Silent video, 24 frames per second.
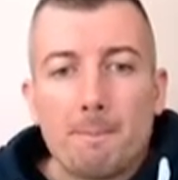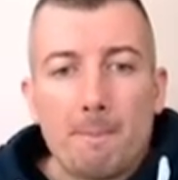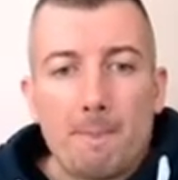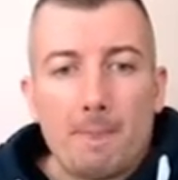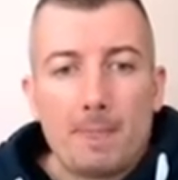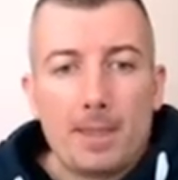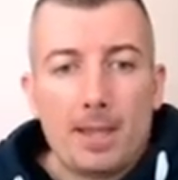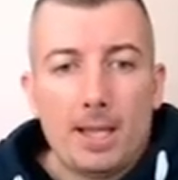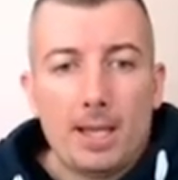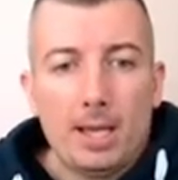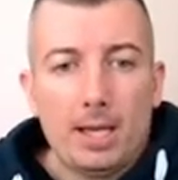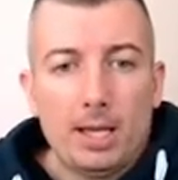
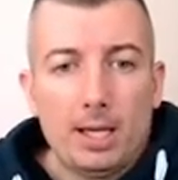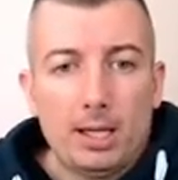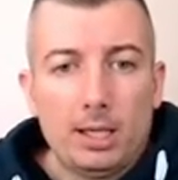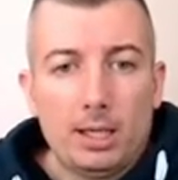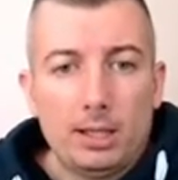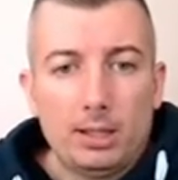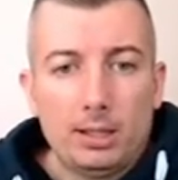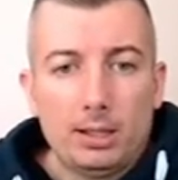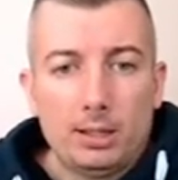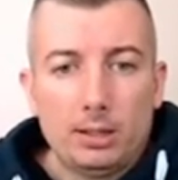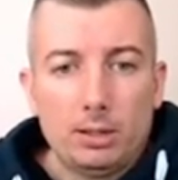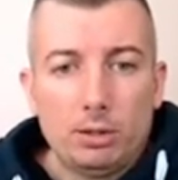
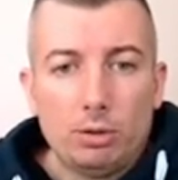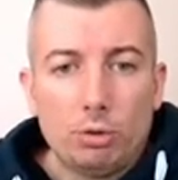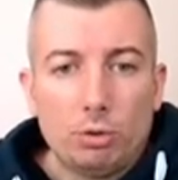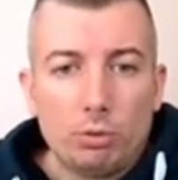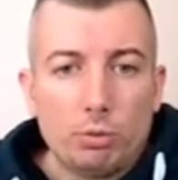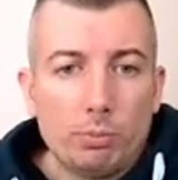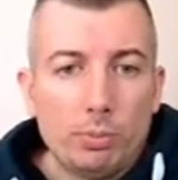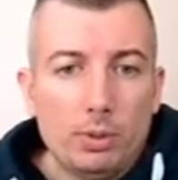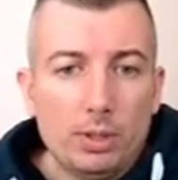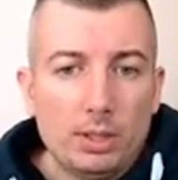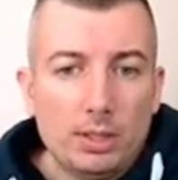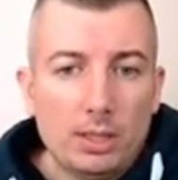So
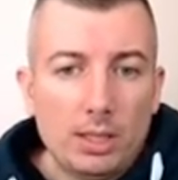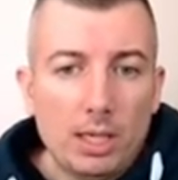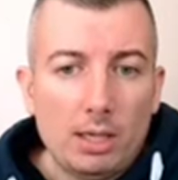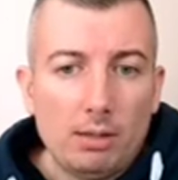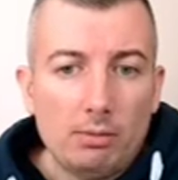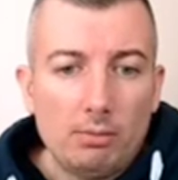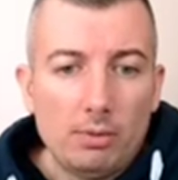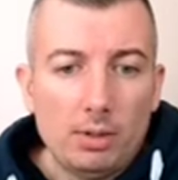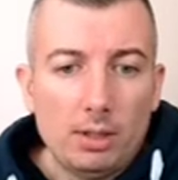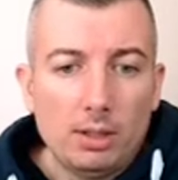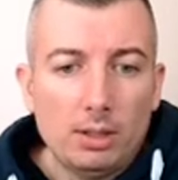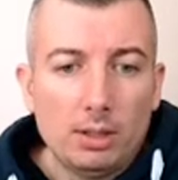rook
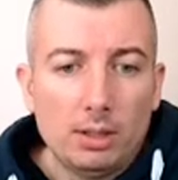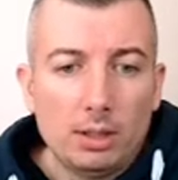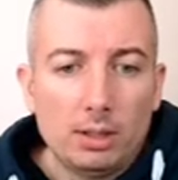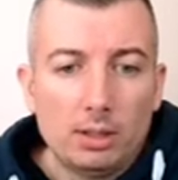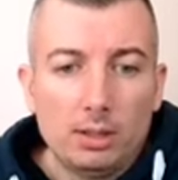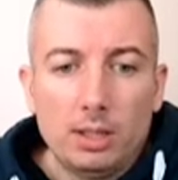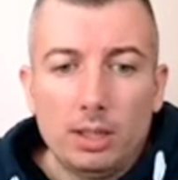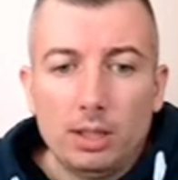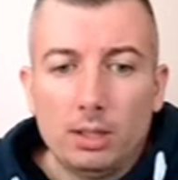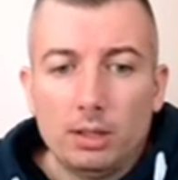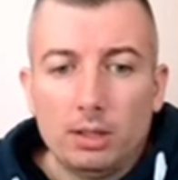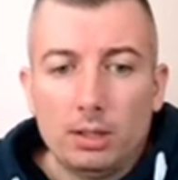b7,
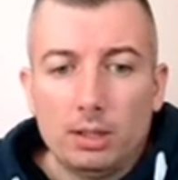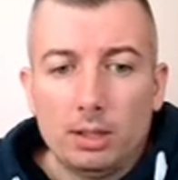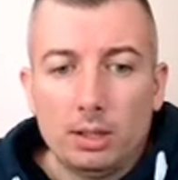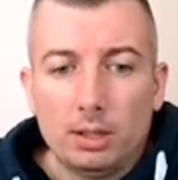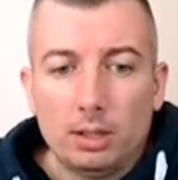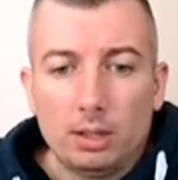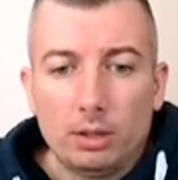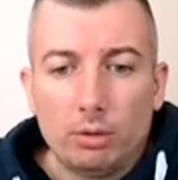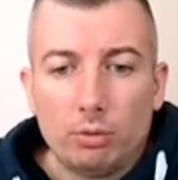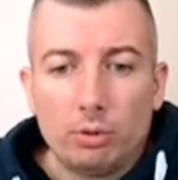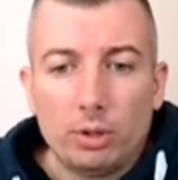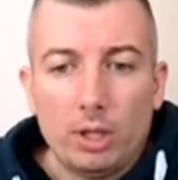
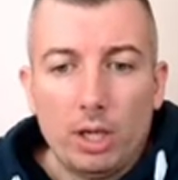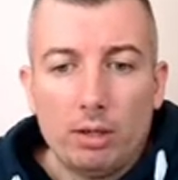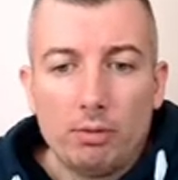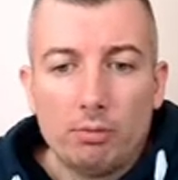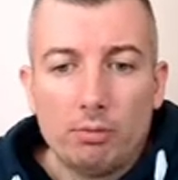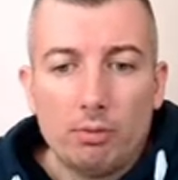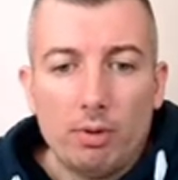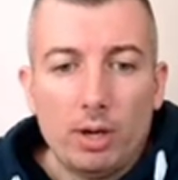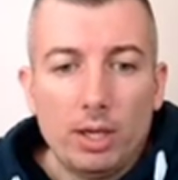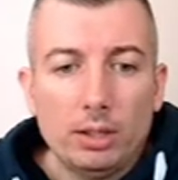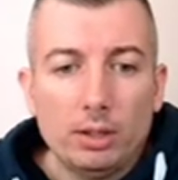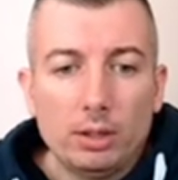then rook
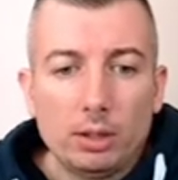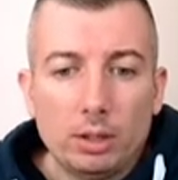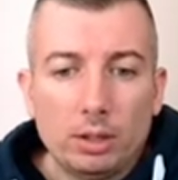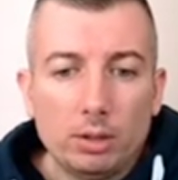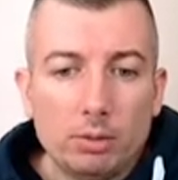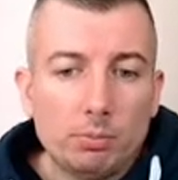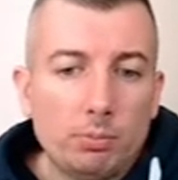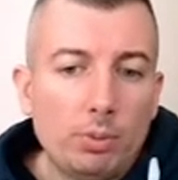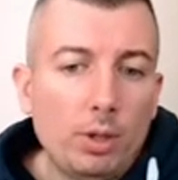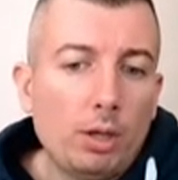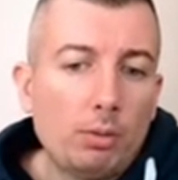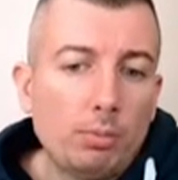a1.
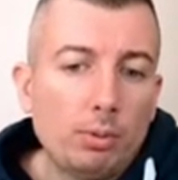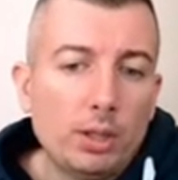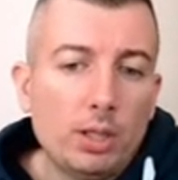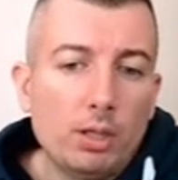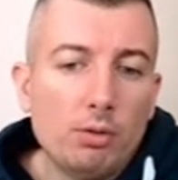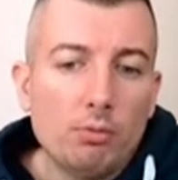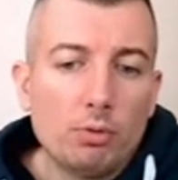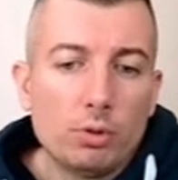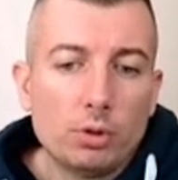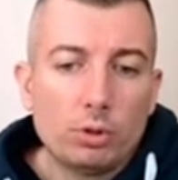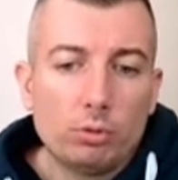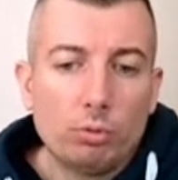Probably he
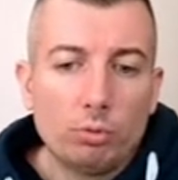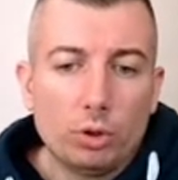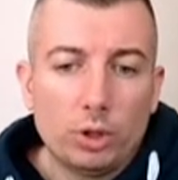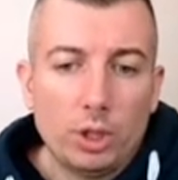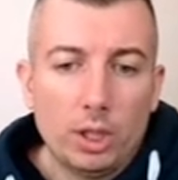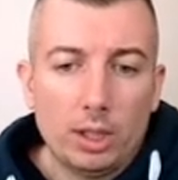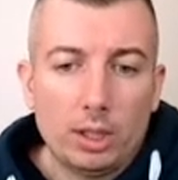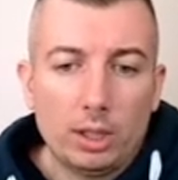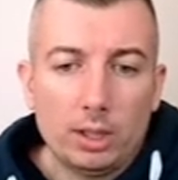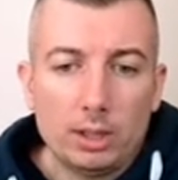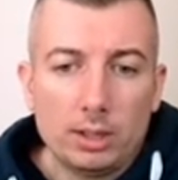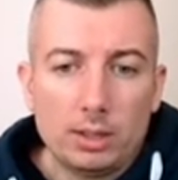wants to
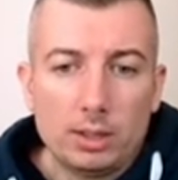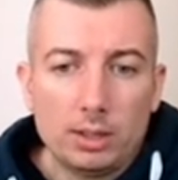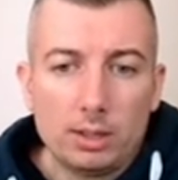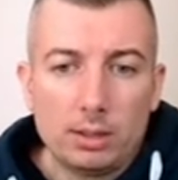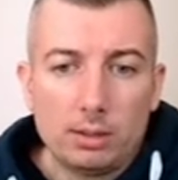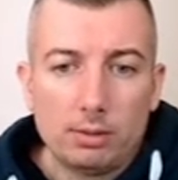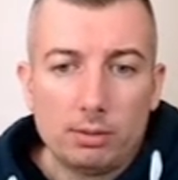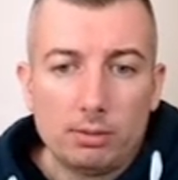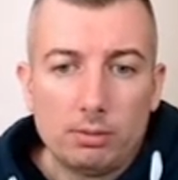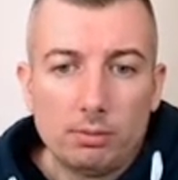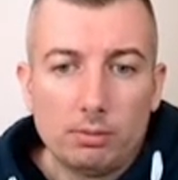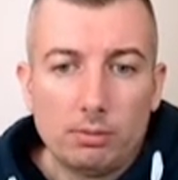check us
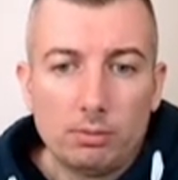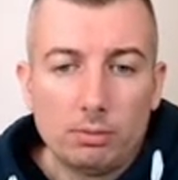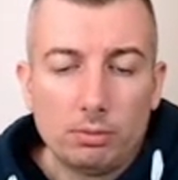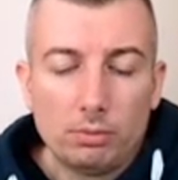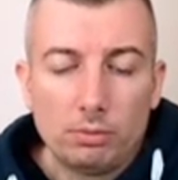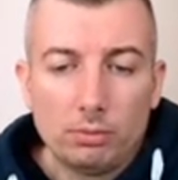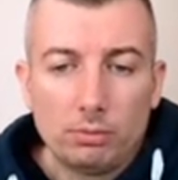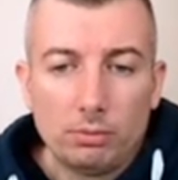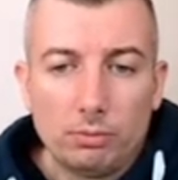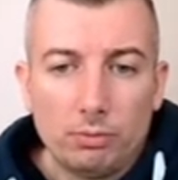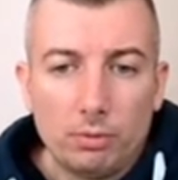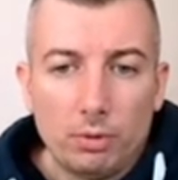
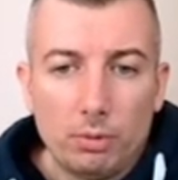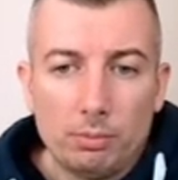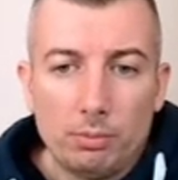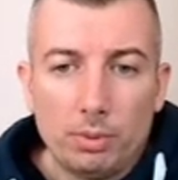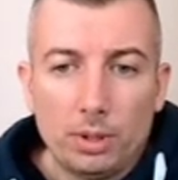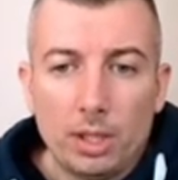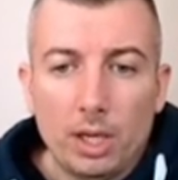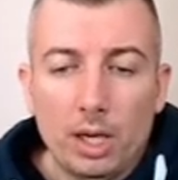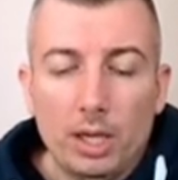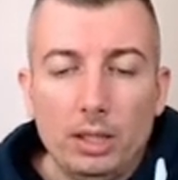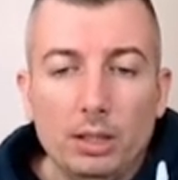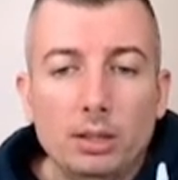from
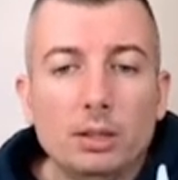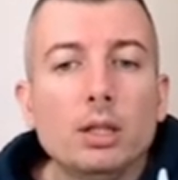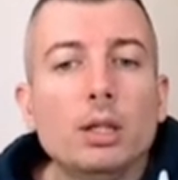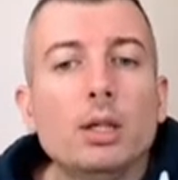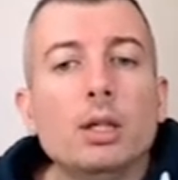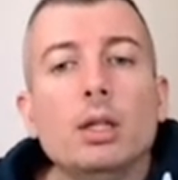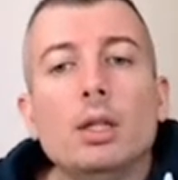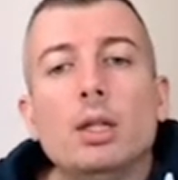behind.